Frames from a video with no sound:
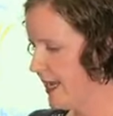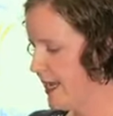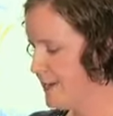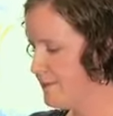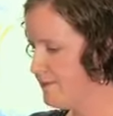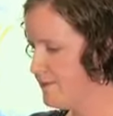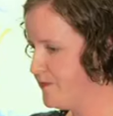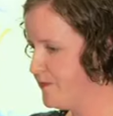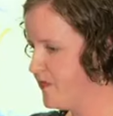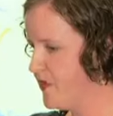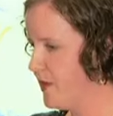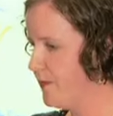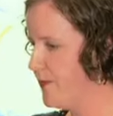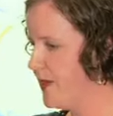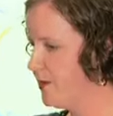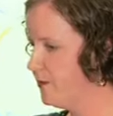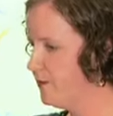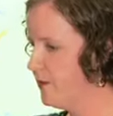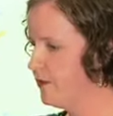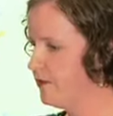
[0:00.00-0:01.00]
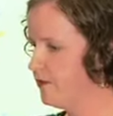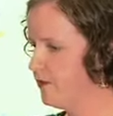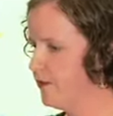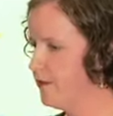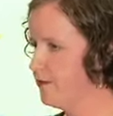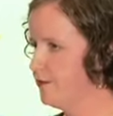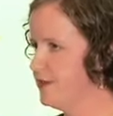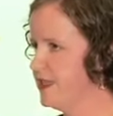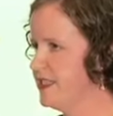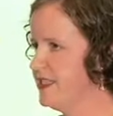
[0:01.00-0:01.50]
No matter what
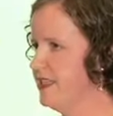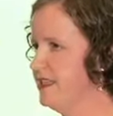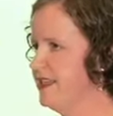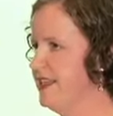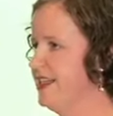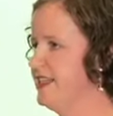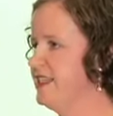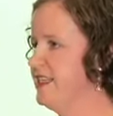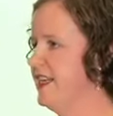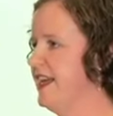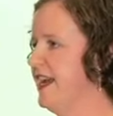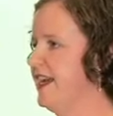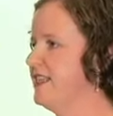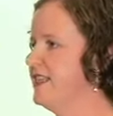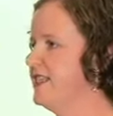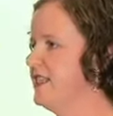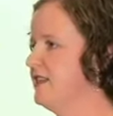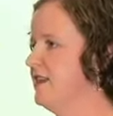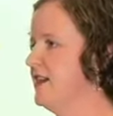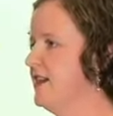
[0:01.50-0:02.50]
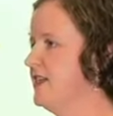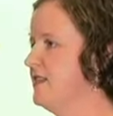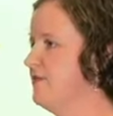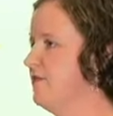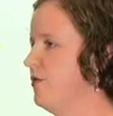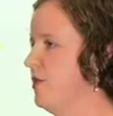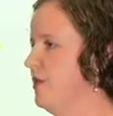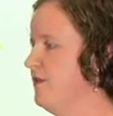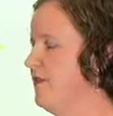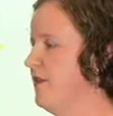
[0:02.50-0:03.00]
route we select, it has to last
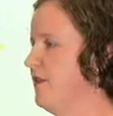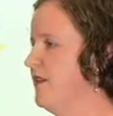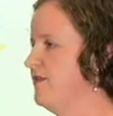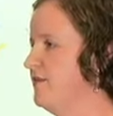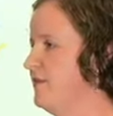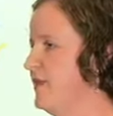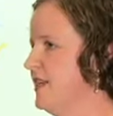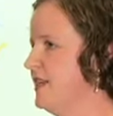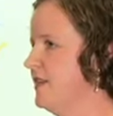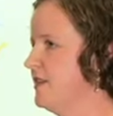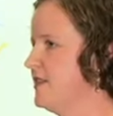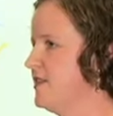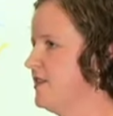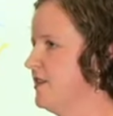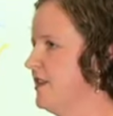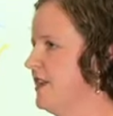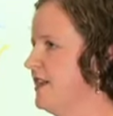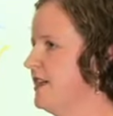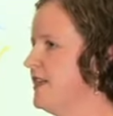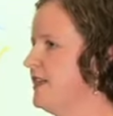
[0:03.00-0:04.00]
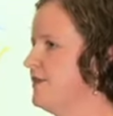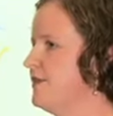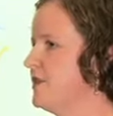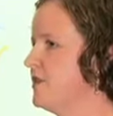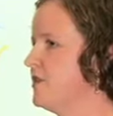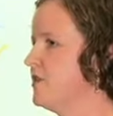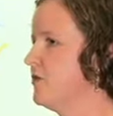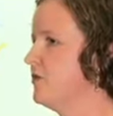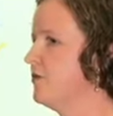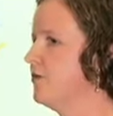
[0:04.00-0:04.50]
45 minutes. So that gives
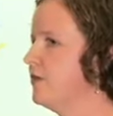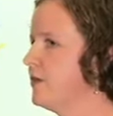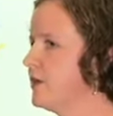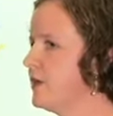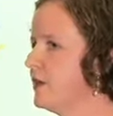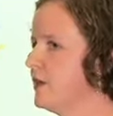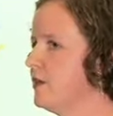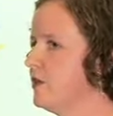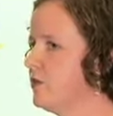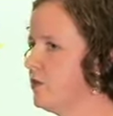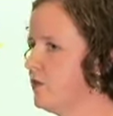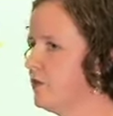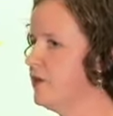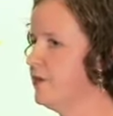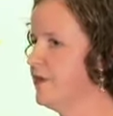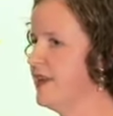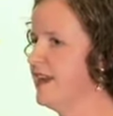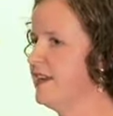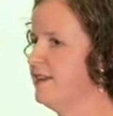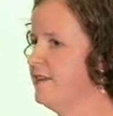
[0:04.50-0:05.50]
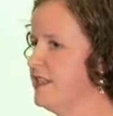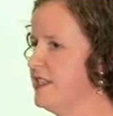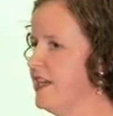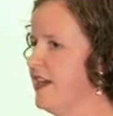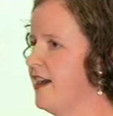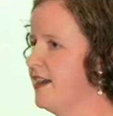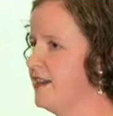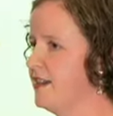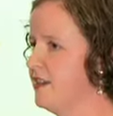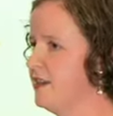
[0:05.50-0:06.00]
us a really good amount of
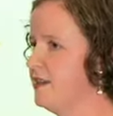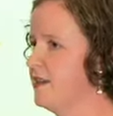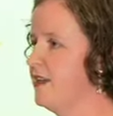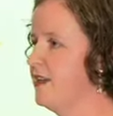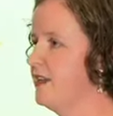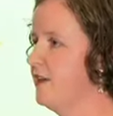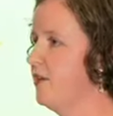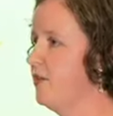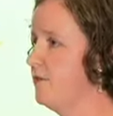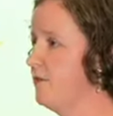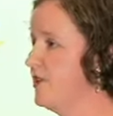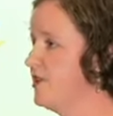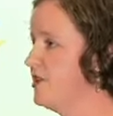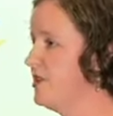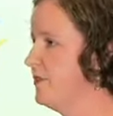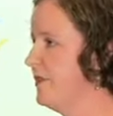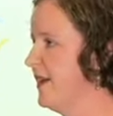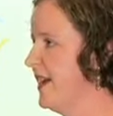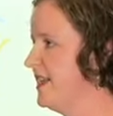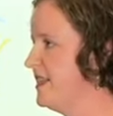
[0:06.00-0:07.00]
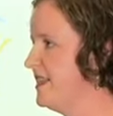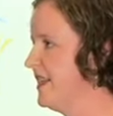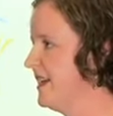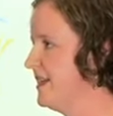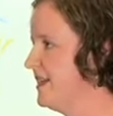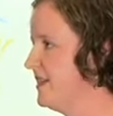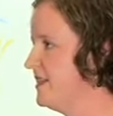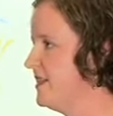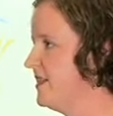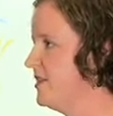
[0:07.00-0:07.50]
data on which to base our
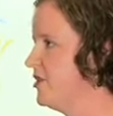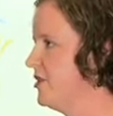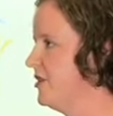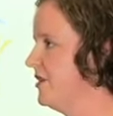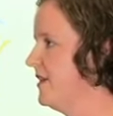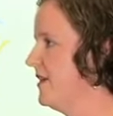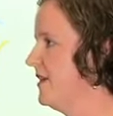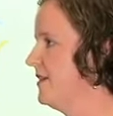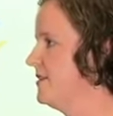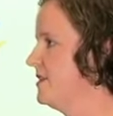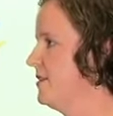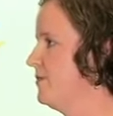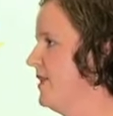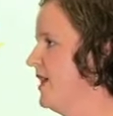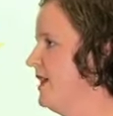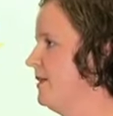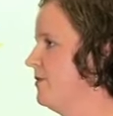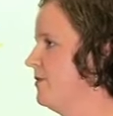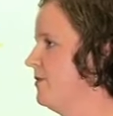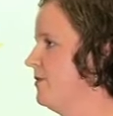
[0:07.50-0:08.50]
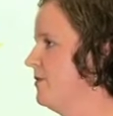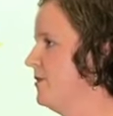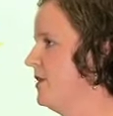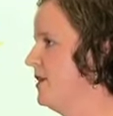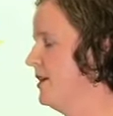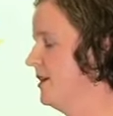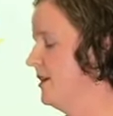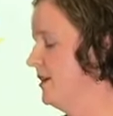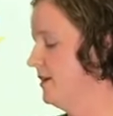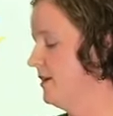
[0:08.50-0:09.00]
decision. It gives
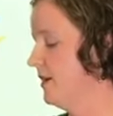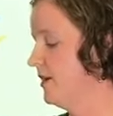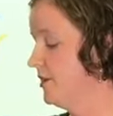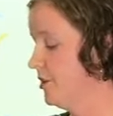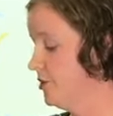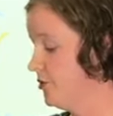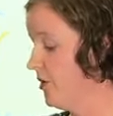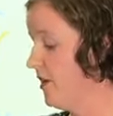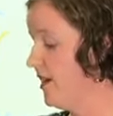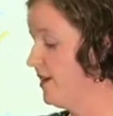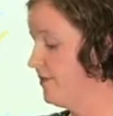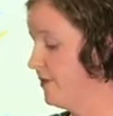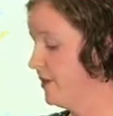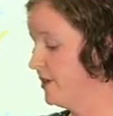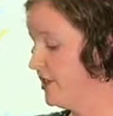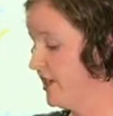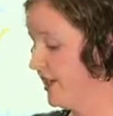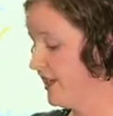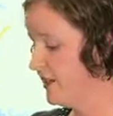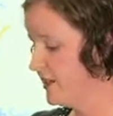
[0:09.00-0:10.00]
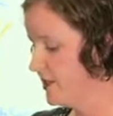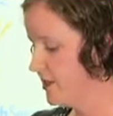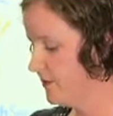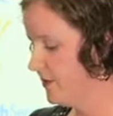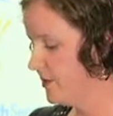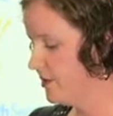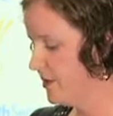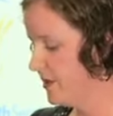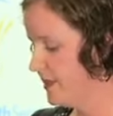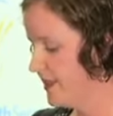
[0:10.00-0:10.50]
the driver a chance to
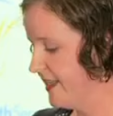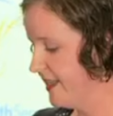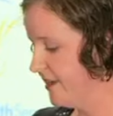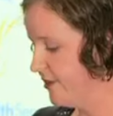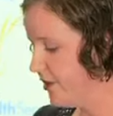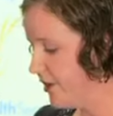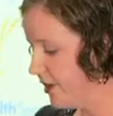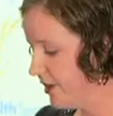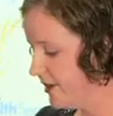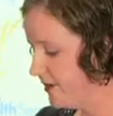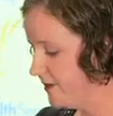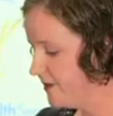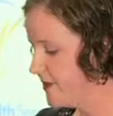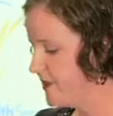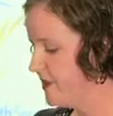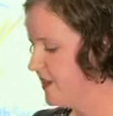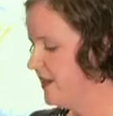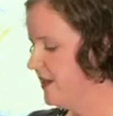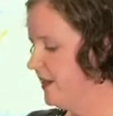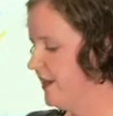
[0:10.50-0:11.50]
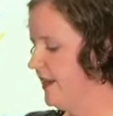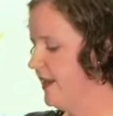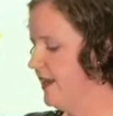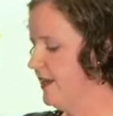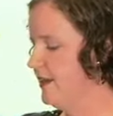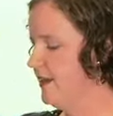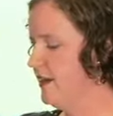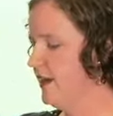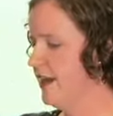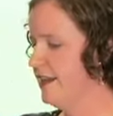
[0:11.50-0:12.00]
reduce their nerves.
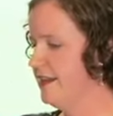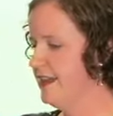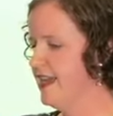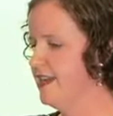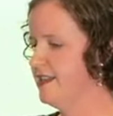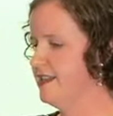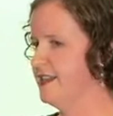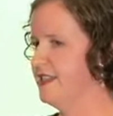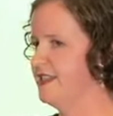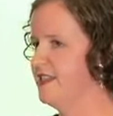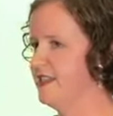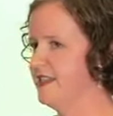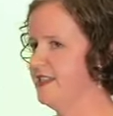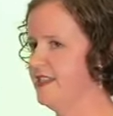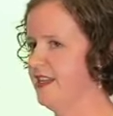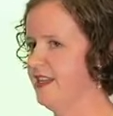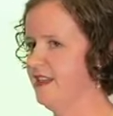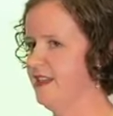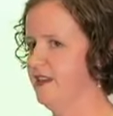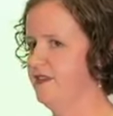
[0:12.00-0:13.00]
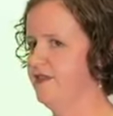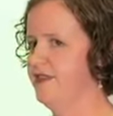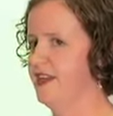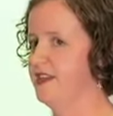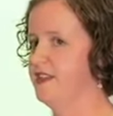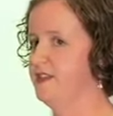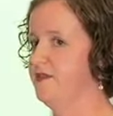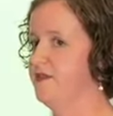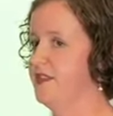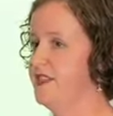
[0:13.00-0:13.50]
It allows us to see the
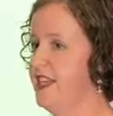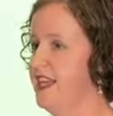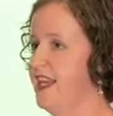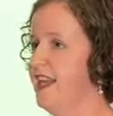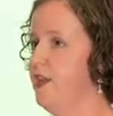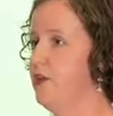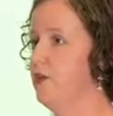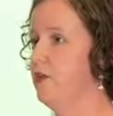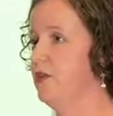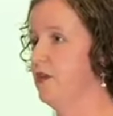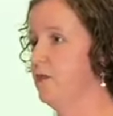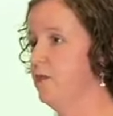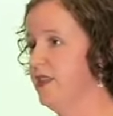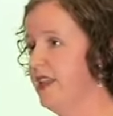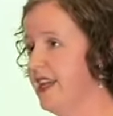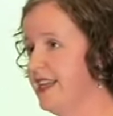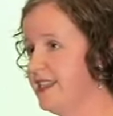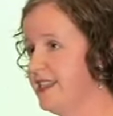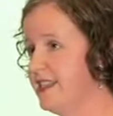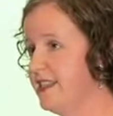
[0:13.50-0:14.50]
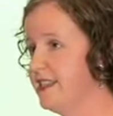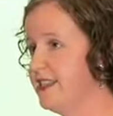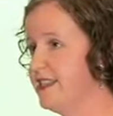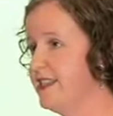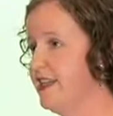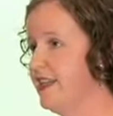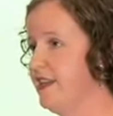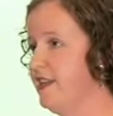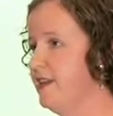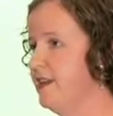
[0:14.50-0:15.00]
effect of fatigue or
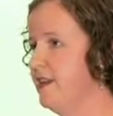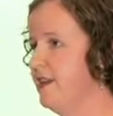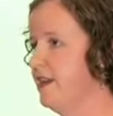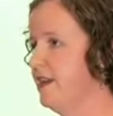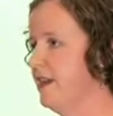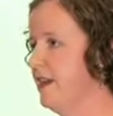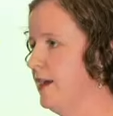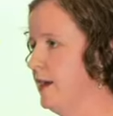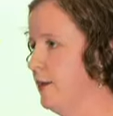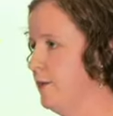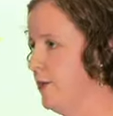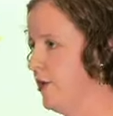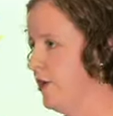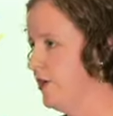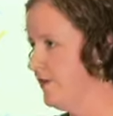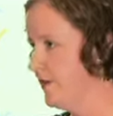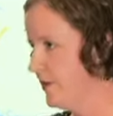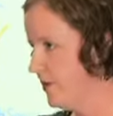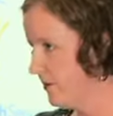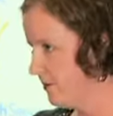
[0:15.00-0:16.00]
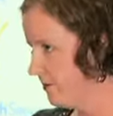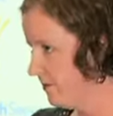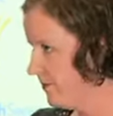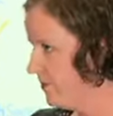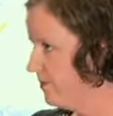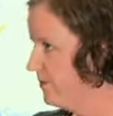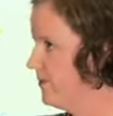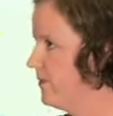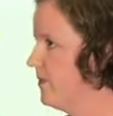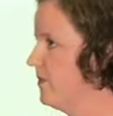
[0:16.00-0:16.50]
complacency over the
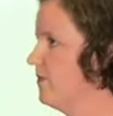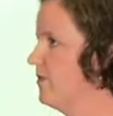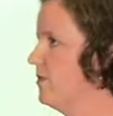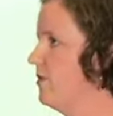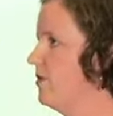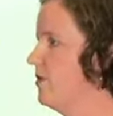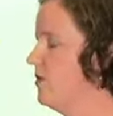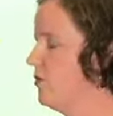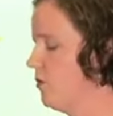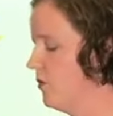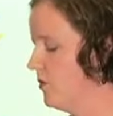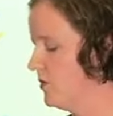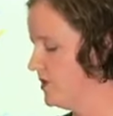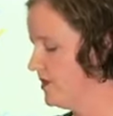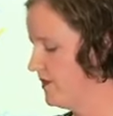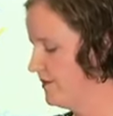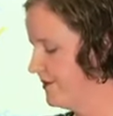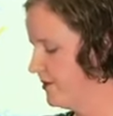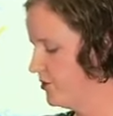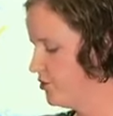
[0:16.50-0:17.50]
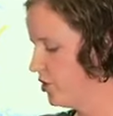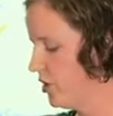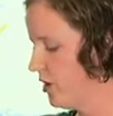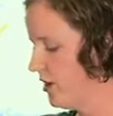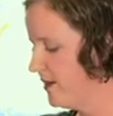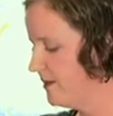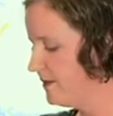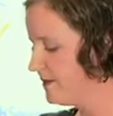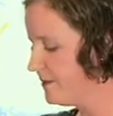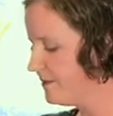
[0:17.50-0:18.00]
course of the
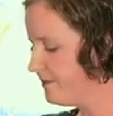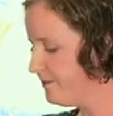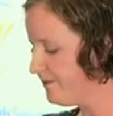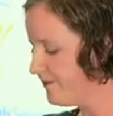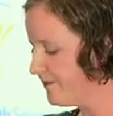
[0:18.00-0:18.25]
drive.